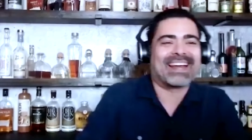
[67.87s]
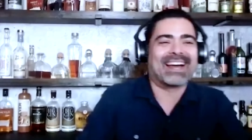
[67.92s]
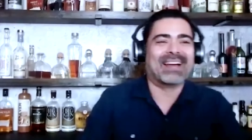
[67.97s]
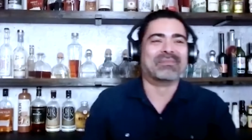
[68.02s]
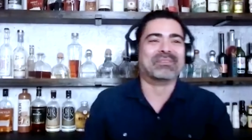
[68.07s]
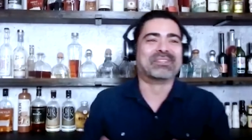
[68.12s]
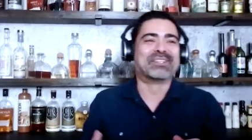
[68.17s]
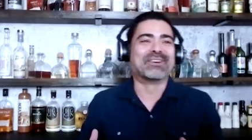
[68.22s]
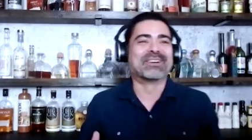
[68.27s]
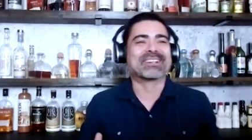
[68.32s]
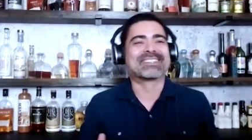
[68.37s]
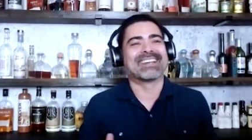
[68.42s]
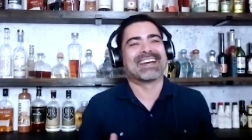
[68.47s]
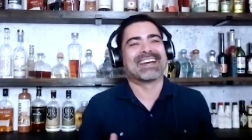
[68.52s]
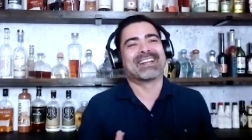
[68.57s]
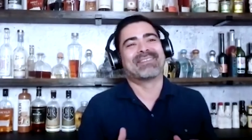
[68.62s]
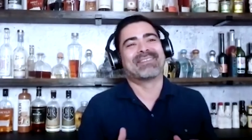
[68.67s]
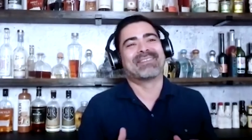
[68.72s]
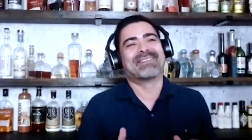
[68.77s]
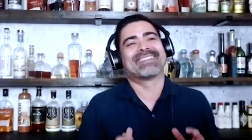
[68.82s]
I'm so
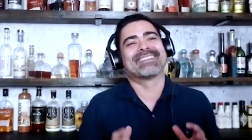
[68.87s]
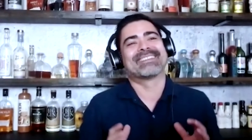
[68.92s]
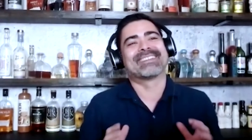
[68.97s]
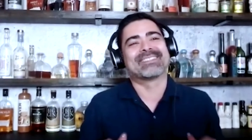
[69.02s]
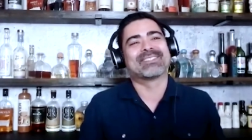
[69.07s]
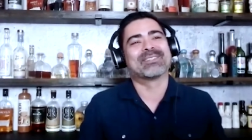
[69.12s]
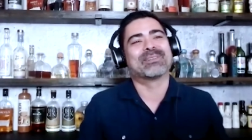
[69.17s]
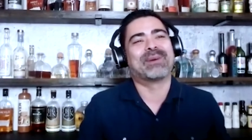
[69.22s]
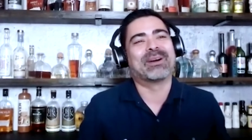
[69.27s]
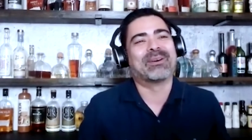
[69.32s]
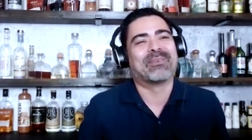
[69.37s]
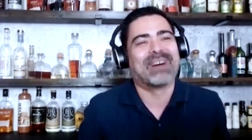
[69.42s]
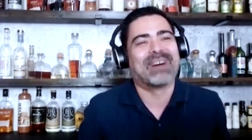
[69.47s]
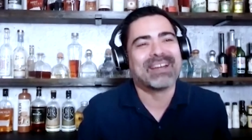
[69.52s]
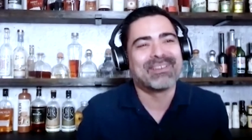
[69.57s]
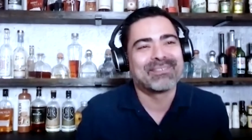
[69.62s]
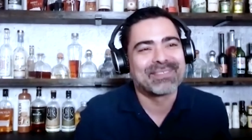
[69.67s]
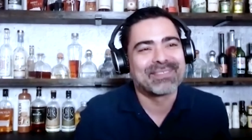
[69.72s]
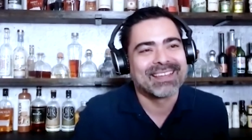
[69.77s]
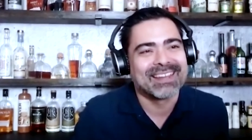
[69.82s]
excited about this. I told my
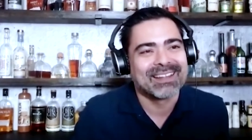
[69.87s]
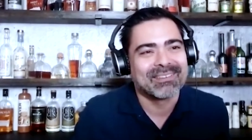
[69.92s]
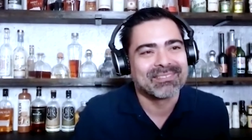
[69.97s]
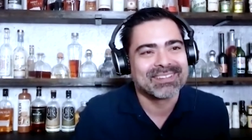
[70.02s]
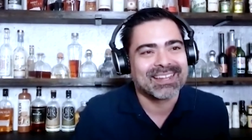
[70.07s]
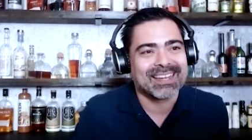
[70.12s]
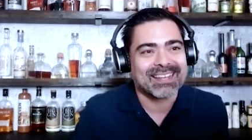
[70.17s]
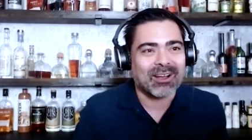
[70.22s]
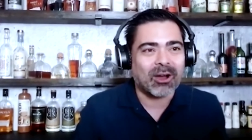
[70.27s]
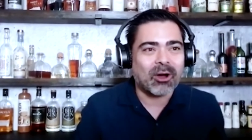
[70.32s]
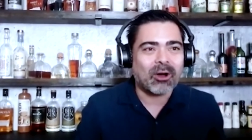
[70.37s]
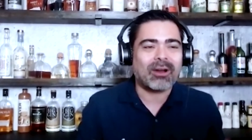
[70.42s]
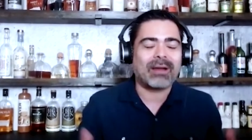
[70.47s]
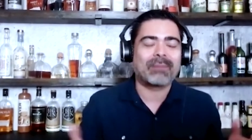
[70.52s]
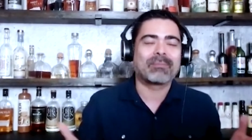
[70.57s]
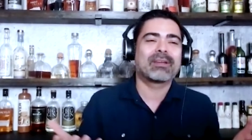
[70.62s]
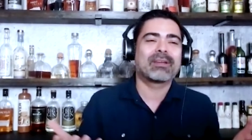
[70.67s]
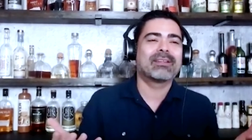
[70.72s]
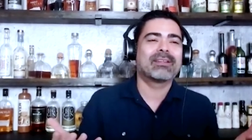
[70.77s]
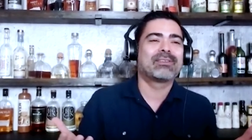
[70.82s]
wife that I was like, oh,
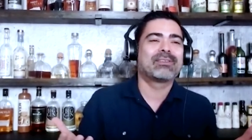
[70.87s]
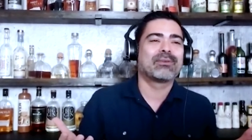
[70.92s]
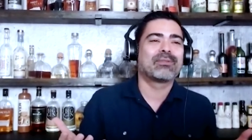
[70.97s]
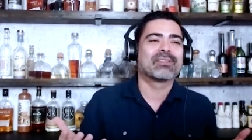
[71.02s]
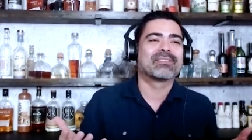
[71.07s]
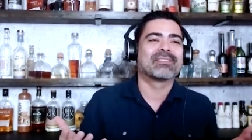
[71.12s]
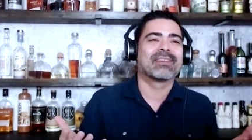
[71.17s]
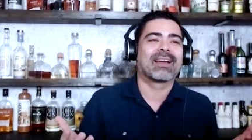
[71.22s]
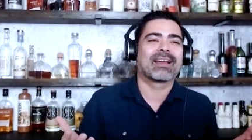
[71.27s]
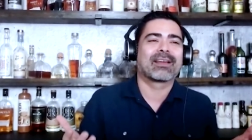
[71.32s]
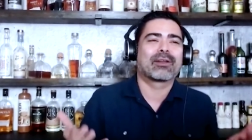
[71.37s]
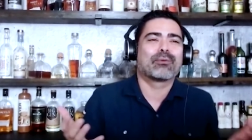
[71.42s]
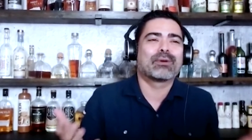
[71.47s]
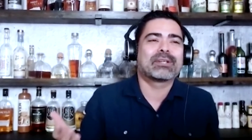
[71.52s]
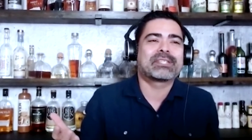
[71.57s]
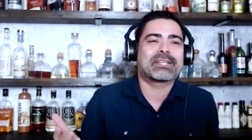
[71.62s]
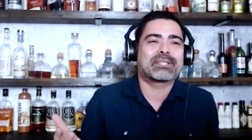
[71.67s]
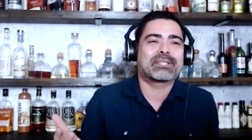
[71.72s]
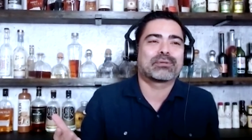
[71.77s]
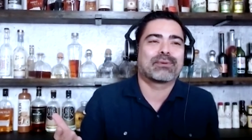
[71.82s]
I'm gonna do this thing. I'm gonna
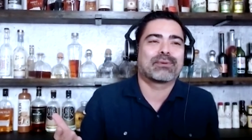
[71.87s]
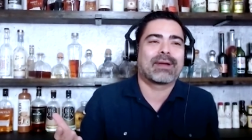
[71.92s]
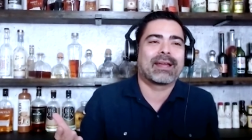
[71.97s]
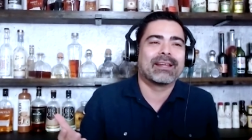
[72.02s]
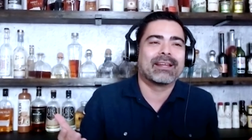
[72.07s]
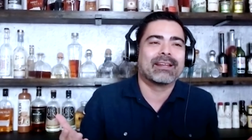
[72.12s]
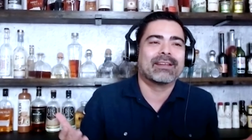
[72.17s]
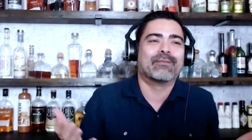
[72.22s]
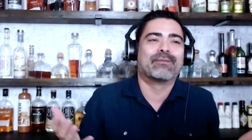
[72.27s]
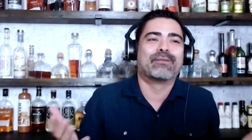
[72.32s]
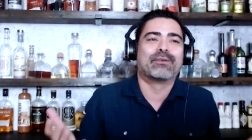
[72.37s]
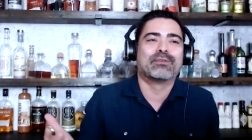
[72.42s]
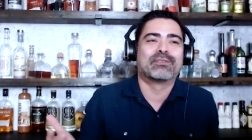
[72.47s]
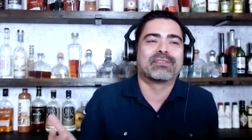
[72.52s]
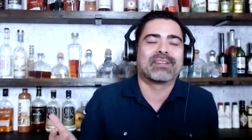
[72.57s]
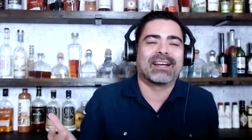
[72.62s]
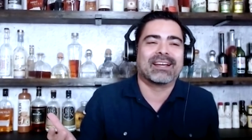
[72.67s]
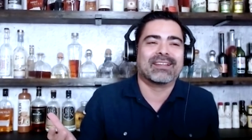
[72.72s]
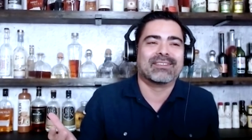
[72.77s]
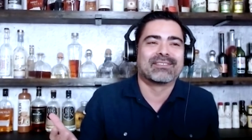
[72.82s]
reach out to Reddit and the food
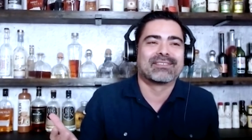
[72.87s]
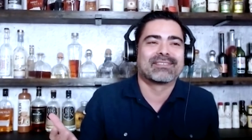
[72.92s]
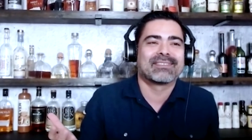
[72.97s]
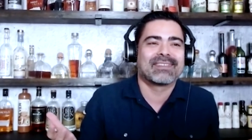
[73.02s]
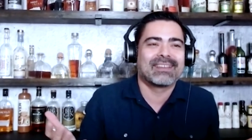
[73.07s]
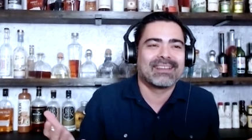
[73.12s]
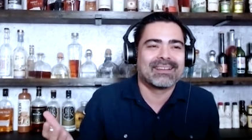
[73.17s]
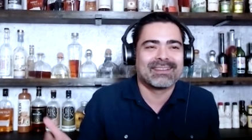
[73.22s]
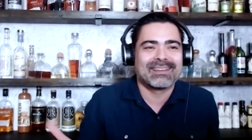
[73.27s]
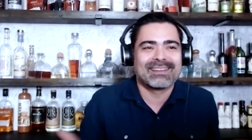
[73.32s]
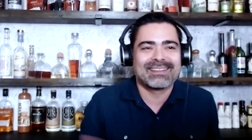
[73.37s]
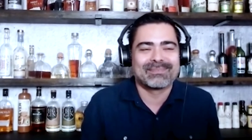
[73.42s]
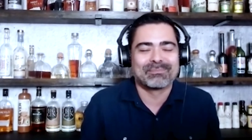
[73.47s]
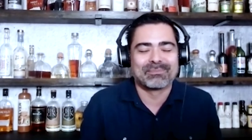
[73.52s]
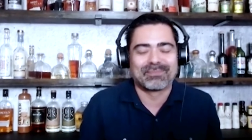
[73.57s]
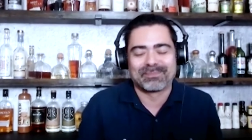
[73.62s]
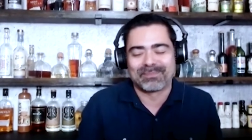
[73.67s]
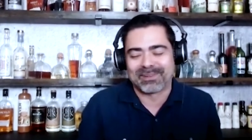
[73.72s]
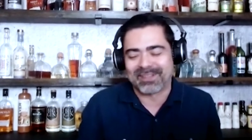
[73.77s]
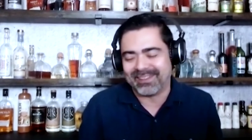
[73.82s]
science uh,
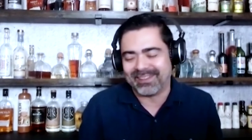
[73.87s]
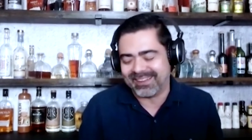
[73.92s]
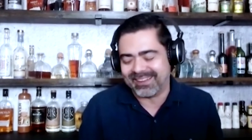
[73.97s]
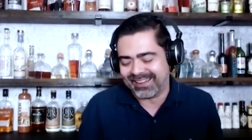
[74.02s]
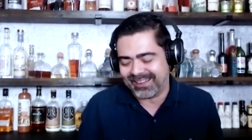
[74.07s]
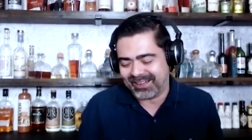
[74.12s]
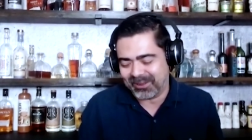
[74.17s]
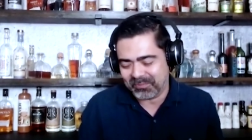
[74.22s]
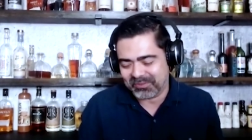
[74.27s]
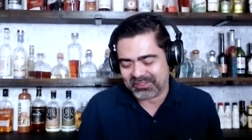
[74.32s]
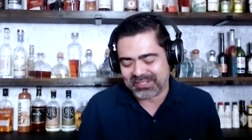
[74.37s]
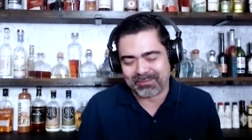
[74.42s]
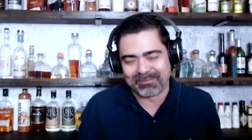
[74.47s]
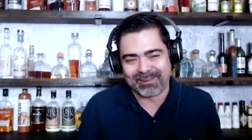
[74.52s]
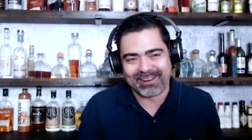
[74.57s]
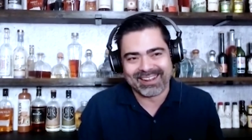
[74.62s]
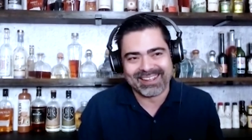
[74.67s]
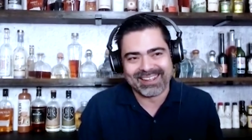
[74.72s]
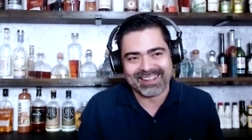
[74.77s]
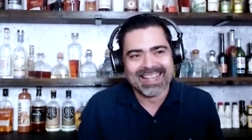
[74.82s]
um,
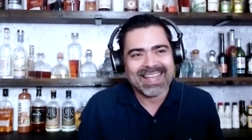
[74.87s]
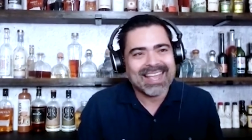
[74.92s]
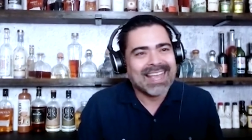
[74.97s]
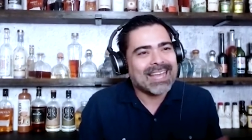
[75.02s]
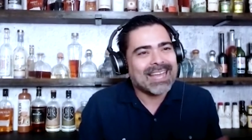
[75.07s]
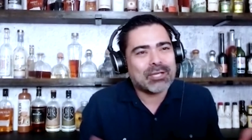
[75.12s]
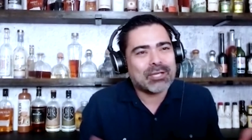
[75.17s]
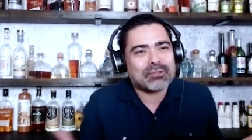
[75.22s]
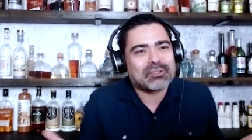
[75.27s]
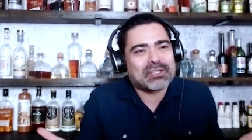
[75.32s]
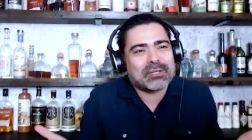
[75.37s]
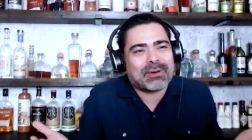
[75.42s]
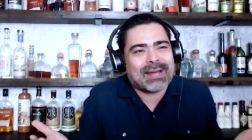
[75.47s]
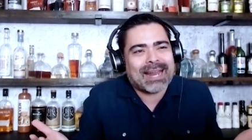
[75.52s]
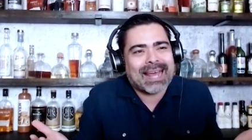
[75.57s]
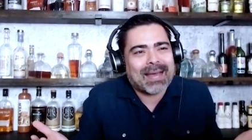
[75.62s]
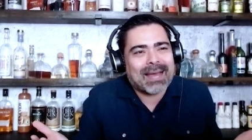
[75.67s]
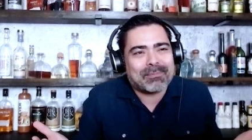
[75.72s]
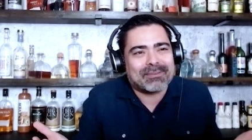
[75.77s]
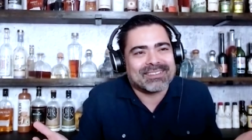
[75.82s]
subreddit and just see what
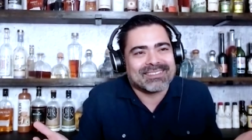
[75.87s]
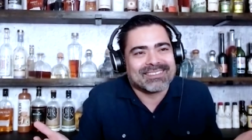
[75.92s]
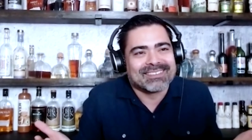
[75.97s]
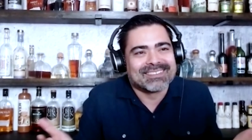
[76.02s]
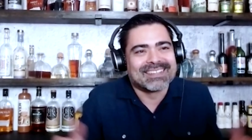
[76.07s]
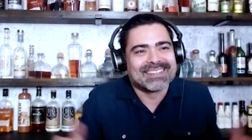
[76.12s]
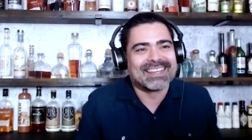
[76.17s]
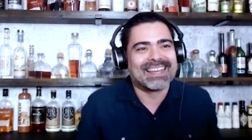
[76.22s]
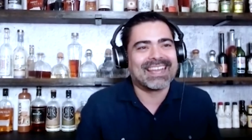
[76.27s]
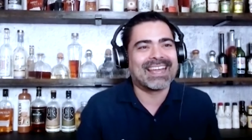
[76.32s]
happens.